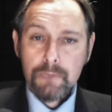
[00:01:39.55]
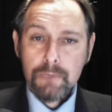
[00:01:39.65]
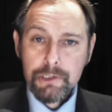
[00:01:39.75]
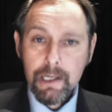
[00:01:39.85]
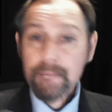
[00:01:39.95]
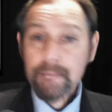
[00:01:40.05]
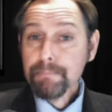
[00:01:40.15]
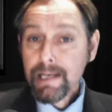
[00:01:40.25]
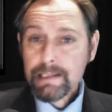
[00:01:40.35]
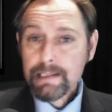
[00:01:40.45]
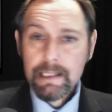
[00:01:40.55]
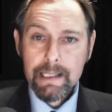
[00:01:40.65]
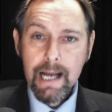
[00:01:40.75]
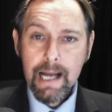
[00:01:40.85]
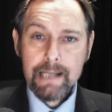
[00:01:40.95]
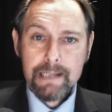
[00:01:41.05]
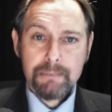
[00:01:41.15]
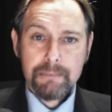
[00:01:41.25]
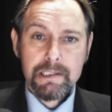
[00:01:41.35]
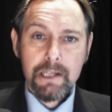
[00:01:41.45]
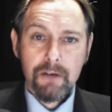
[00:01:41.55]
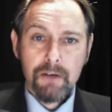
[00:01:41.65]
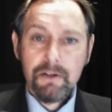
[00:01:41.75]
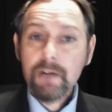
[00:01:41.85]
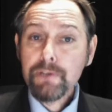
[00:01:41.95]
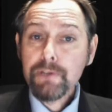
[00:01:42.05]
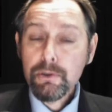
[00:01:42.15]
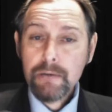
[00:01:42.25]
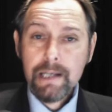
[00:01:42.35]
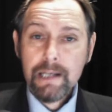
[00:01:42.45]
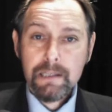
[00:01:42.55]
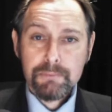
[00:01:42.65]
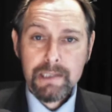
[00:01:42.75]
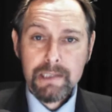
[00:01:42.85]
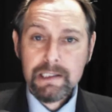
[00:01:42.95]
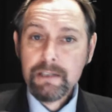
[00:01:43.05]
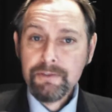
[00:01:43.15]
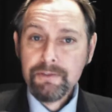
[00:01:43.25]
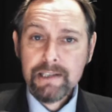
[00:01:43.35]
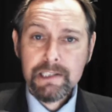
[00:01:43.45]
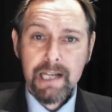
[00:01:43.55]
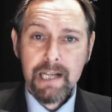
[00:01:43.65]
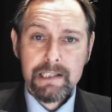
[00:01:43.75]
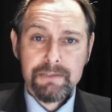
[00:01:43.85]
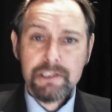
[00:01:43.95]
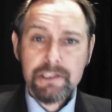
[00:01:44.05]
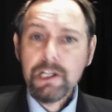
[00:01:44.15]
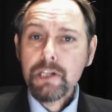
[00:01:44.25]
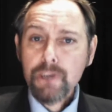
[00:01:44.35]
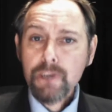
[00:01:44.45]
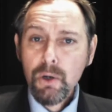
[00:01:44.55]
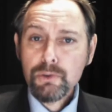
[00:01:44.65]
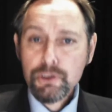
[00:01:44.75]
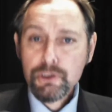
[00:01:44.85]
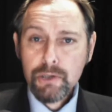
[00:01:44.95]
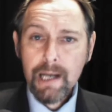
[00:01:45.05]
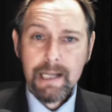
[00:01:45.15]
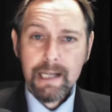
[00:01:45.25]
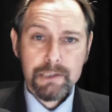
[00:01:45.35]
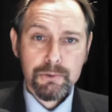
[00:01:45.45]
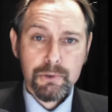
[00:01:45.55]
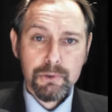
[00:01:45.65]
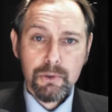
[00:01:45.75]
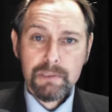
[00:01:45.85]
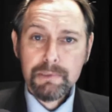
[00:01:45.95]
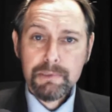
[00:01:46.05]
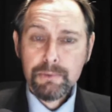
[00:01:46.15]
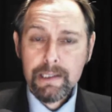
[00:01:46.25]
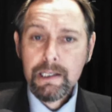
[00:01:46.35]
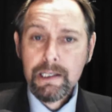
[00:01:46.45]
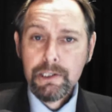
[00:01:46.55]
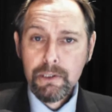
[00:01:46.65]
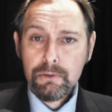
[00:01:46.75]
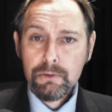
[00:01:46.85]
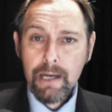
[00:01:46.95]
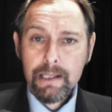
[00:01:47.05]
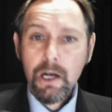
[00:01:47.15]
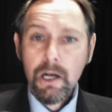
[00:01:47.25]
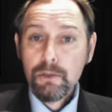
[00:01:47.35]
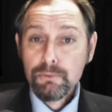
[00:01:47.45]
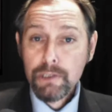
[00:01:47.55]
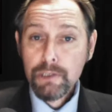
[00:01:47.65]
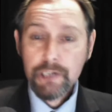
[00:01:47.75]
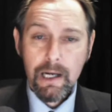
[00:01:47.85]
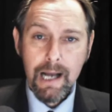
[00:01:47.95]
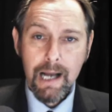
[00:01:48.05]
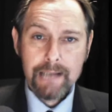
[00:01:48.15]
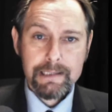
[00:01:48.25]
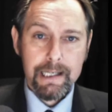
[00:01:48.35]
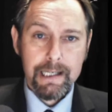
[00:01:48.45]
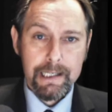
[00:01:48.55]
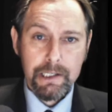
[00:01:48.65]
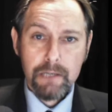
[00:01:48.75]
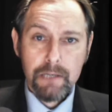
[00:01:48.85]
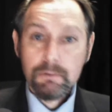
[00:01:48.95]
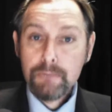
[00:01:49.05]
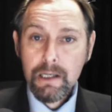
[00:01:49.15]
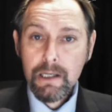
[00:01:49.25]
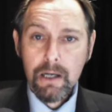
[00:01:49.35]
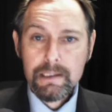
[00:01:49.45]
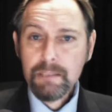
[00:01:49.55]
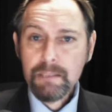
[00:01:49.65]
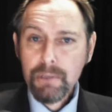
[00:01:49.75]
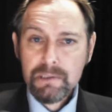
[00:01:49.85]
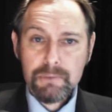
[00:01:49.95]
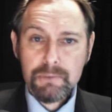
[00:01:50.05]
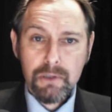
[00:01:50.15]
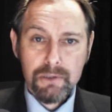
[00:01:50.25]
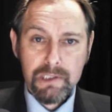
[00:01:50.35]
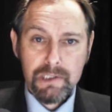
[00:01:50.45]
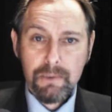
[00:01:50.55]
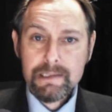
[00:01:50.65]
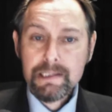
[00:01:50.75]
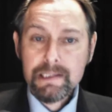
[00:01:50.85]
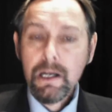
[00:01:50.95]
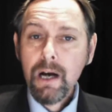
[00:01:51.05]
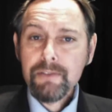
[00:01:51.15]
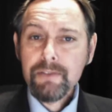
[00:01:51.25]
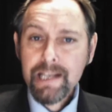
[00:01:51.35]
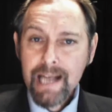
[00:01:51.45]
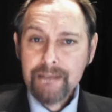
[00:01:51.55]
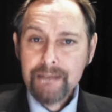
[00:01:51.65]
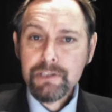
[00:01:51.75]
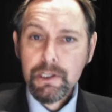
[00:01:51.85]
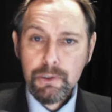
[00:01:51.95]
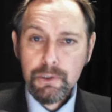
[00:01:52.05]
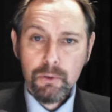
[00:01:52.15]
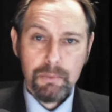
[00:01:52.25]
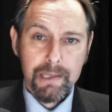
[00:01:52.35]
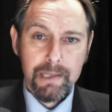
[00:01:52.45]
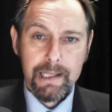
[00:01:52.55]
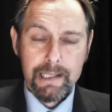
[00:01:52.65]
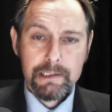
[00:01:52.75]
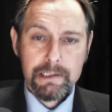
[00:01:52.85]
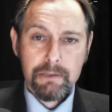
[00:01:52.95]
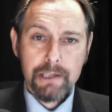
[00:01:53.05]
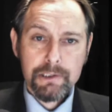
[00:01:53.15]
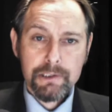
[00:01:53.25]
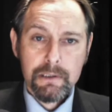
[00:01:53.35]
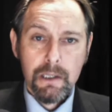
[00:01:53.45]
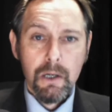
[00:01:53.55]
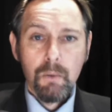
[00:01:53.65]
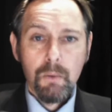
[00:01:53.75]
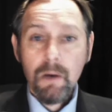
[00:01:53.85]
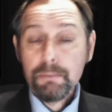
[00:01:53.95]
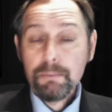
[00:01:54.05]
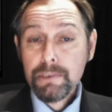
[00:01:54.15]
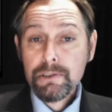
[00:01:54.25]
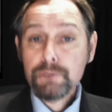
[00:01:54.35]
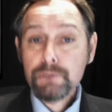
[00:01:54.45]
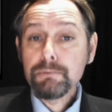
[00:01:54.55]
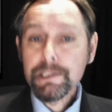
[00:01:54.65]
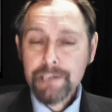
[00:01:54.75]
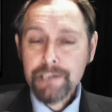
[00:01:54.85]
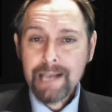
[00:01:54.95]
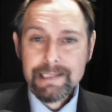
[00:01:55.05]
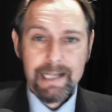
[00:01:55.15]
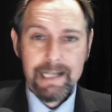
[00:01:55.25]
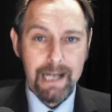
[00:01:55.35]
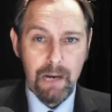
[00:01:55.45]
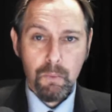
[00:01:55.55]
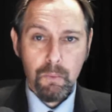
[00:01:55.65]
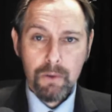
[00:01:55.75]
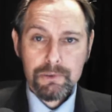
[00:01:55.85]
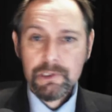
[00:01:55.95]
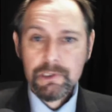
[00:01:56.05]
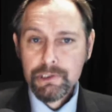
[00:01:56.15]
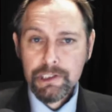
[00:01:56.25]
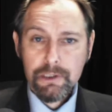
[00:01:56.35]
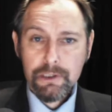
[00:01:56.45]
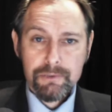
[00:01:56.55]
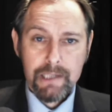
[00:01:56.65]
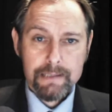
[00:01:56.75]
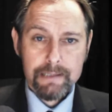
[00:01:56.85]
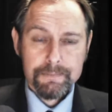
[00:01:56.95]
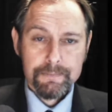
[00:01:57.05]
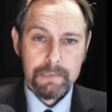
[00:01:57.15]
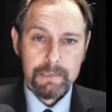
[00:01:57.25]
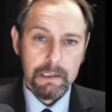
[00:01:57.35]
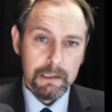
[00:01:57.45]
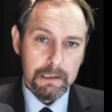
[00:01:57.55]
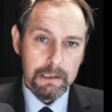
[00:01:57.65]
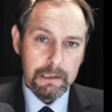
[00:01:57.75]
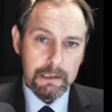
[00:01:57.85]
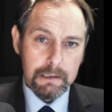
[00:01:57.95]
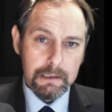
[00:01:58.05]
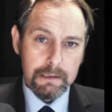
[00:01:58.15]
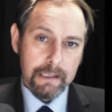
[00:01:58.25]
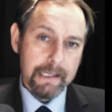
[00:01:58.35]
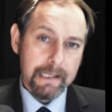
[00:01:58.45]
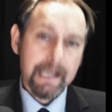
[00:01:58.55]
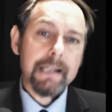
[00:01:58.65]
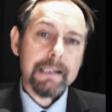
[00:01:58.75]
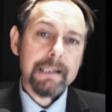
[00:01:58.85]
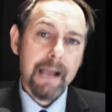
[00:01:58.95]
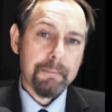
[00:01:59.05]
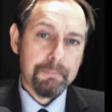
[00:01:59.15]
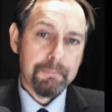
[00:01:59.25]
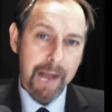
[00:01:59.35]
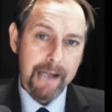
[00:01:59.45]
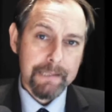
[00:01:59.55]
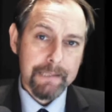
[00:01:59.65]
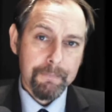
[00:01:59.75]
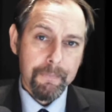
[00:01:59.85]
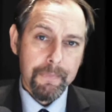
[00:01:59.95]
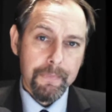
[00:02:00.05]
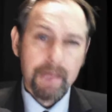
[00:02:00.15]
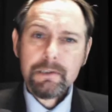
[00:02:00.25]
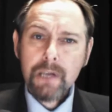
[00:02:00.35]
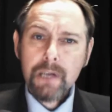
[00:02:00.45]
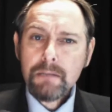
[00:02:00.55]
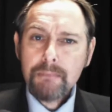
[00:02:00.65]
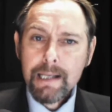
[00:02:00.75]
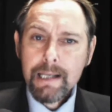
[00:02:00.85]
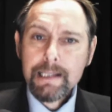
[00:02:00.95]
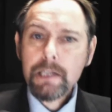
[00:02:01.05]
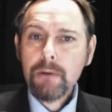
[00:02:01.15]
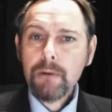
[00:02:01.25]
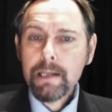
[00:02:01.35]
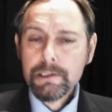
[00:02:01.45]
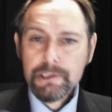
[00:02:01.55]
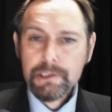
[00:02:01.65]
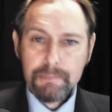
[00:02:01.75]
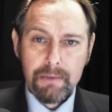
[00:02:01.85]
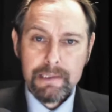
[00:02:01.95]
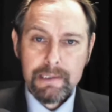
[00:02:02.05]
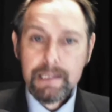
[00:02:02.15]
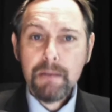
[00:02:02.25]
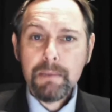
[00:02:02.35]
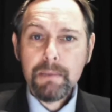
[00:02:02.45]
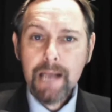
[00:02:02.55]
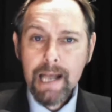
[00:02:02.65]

Russia immediately accepted the offer of Ukrainian President Viktor Yanukovych to hold trilateral talks between Ukraine, Russia and the EU regarding the possible consequences of Kiev's European integration, while Brussels rejected it at once, Chizhov said. Now, taking a step back, there are so many that cry conspiracy the moment